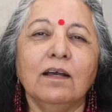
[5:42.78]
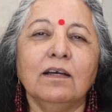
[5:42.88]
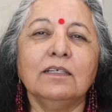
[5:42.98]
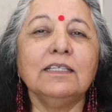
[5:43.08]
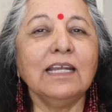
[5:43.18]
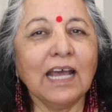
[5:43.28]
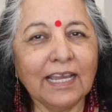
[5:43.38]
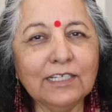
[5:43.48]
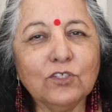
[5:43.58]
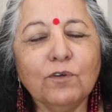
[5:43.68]
the
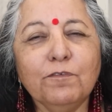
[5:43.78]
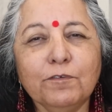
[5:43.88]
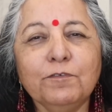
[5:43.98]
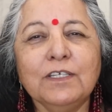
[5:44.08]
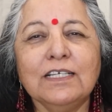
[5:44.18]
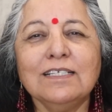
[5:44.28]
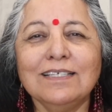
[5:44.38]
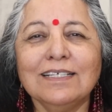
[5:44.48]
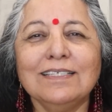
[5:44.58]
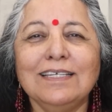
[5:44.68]
night of
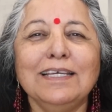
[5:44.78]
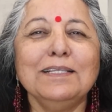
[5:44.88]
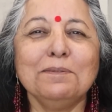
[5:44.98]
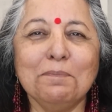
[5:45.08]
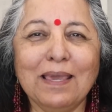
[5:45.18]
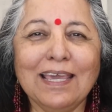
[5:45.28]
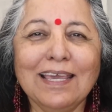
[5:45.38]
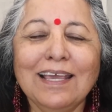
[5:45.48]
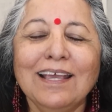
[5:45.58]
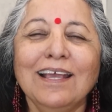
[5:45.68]
15th, 16th
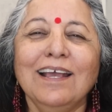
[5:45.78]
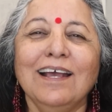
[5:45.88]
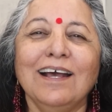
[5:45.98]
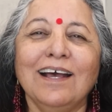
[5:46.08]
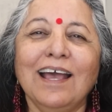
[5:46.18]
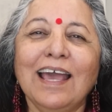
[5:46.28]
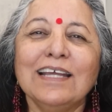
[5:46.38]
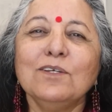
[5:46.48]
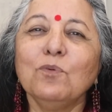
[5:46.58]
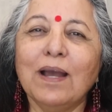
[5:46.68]
May, at